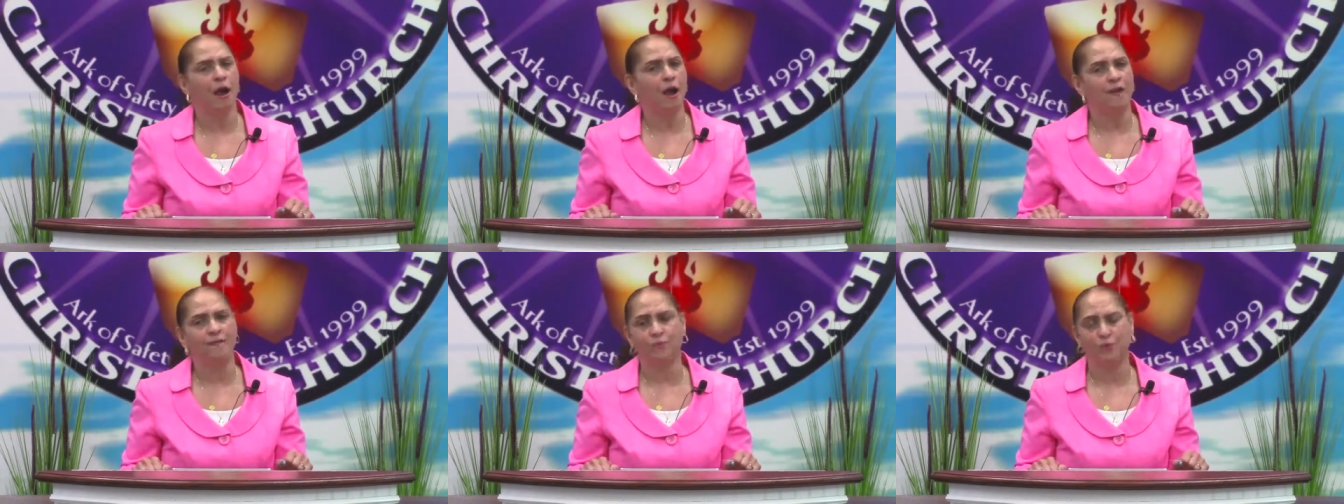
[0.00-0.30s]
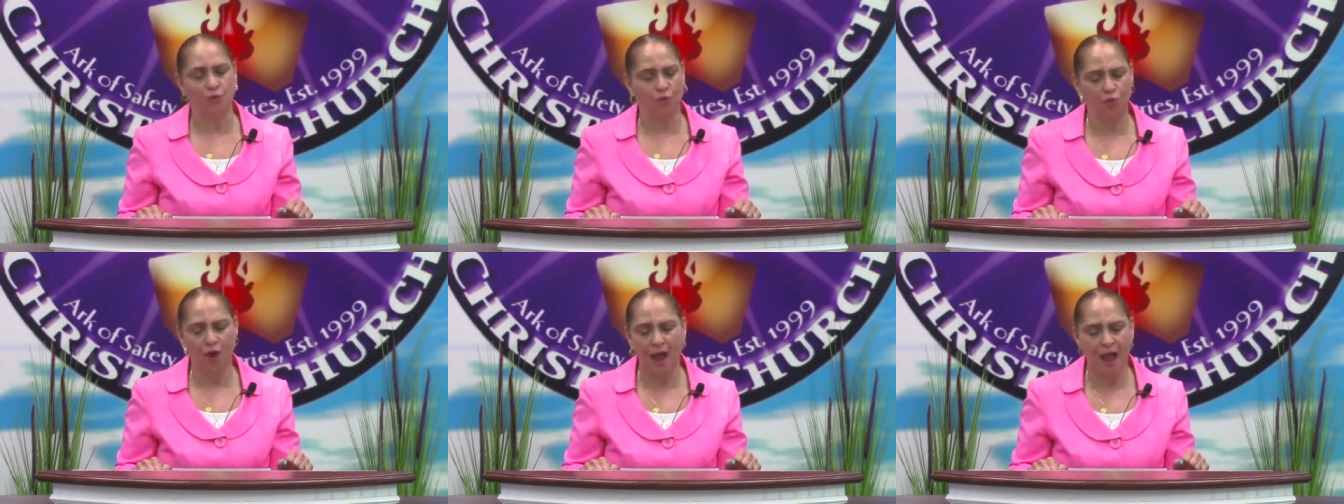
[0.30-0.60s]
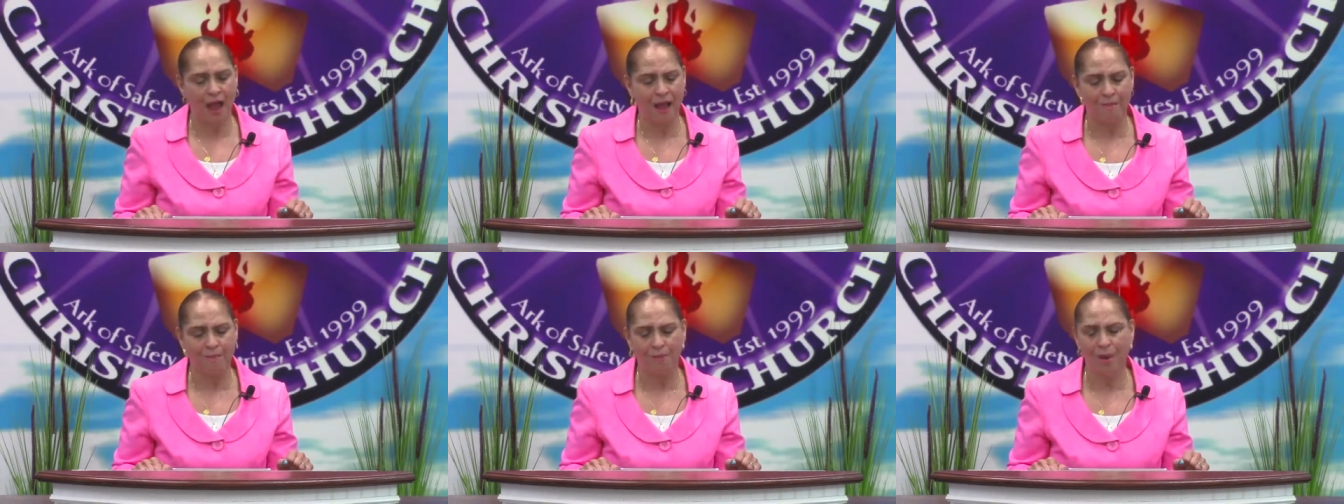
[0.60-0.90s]
of
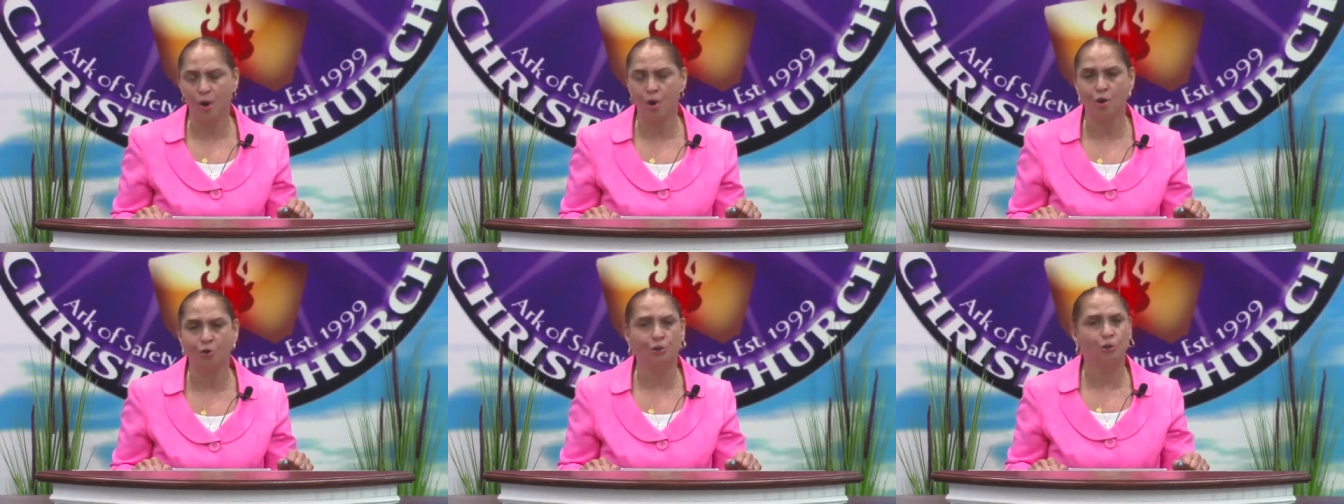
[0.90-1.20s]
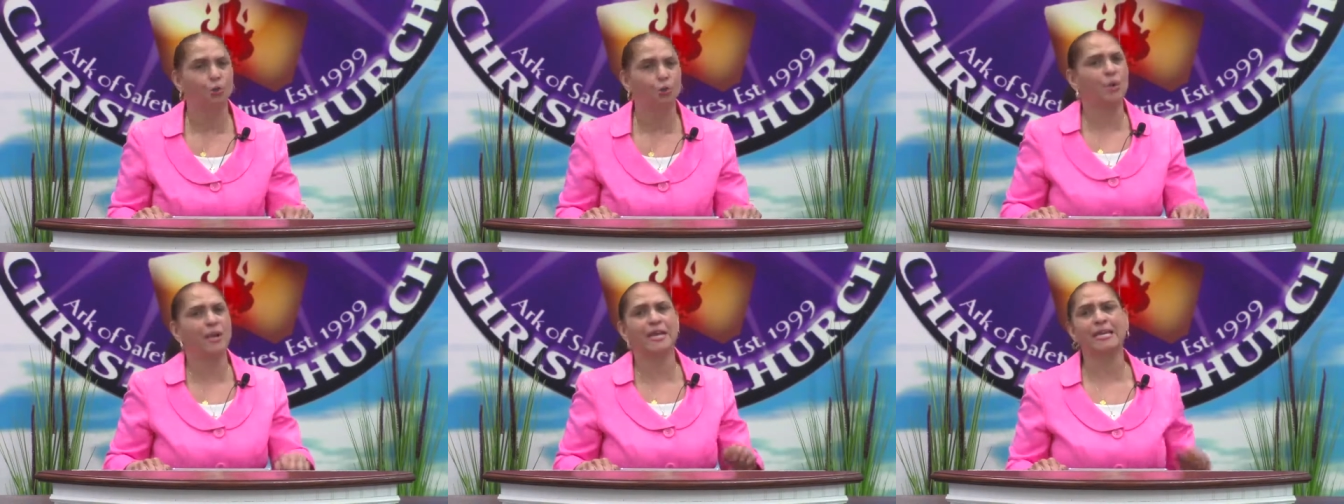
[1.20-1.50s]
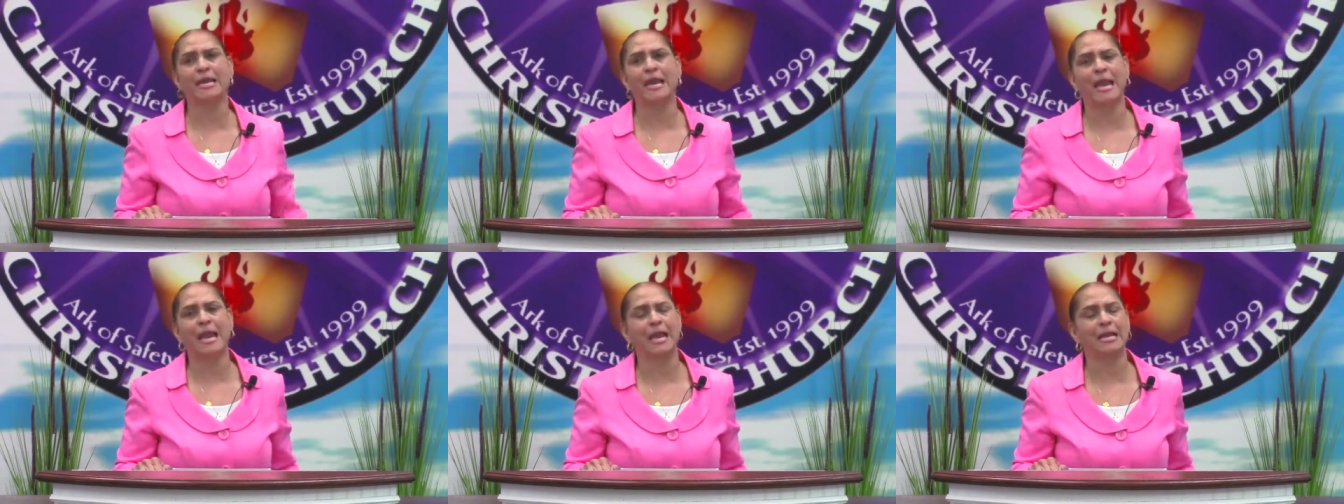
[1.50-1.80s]
dry bones. We
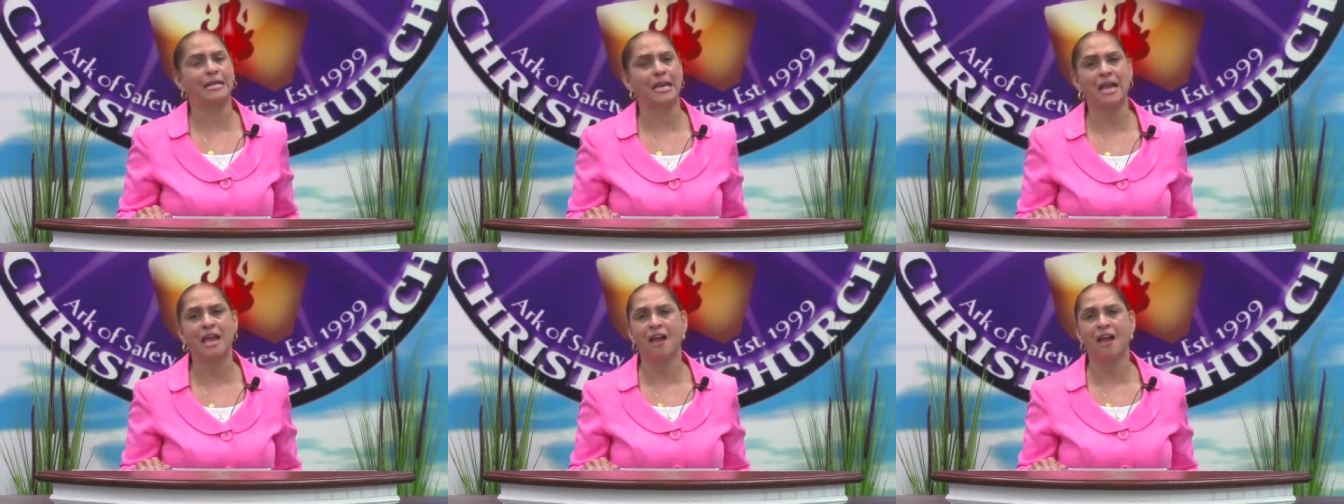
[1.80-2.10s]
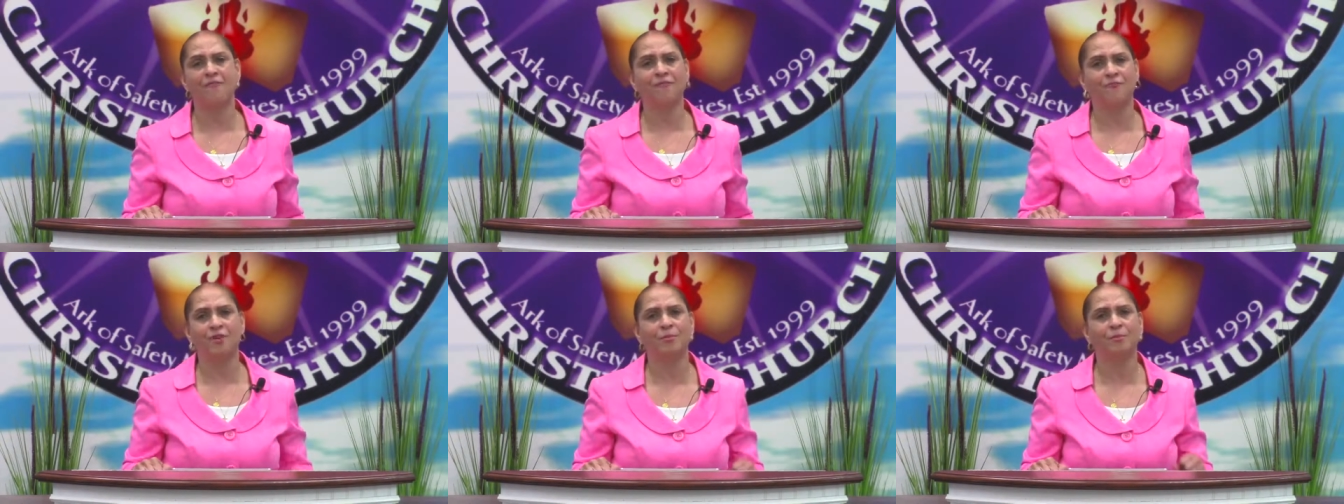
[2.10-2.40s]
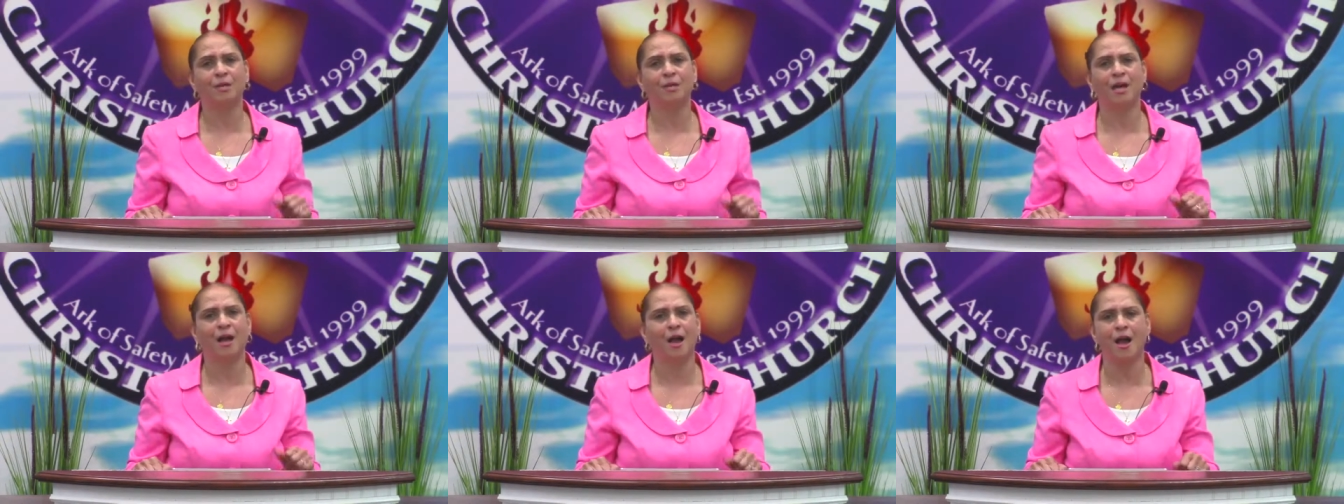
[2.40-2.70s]
can't hear
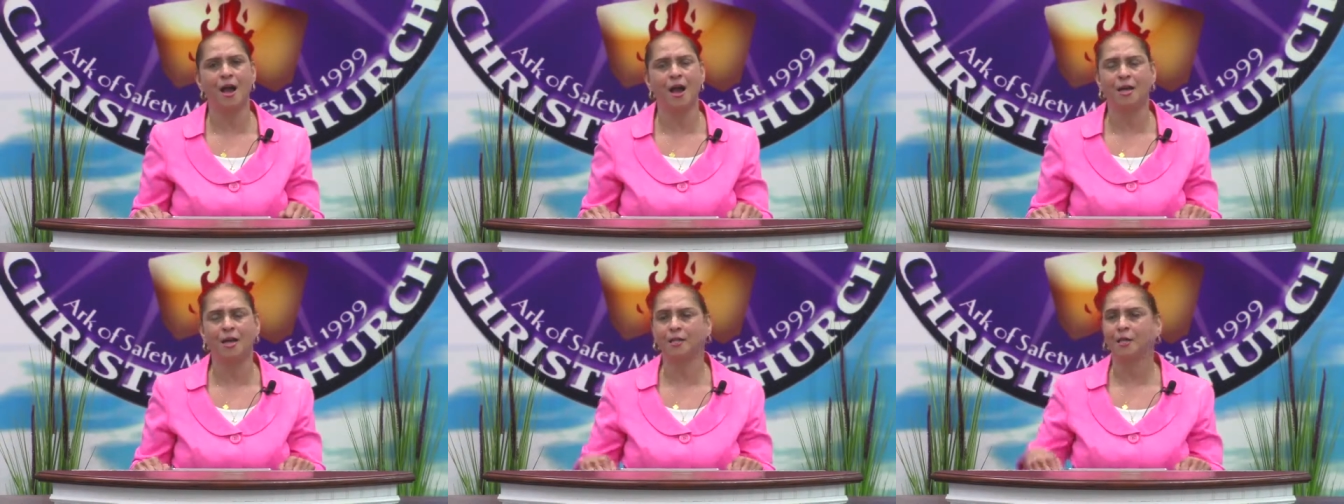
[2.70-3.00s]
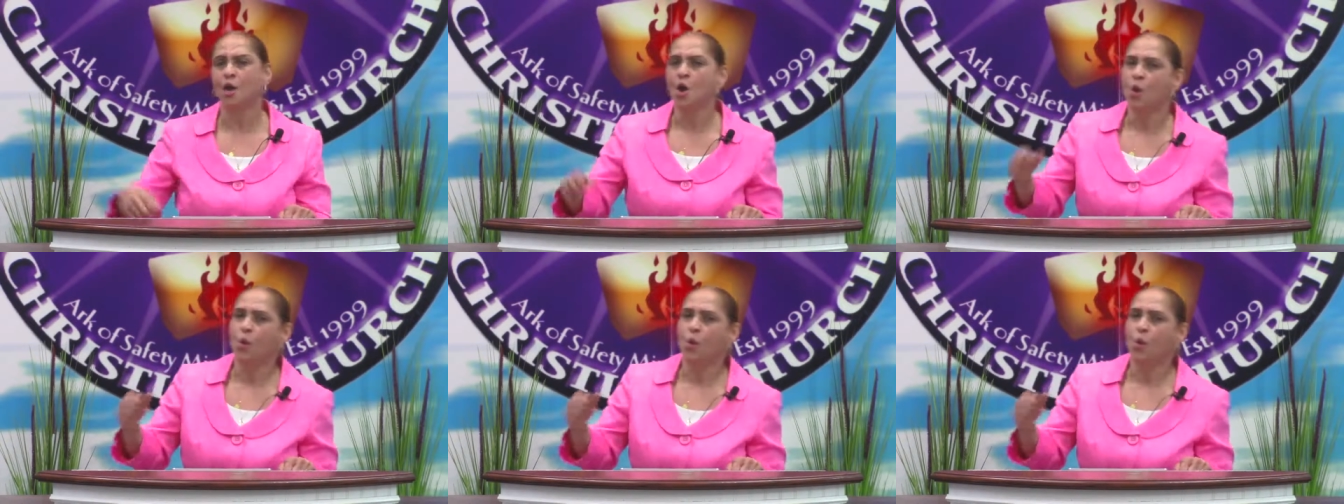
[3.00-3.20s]
from God.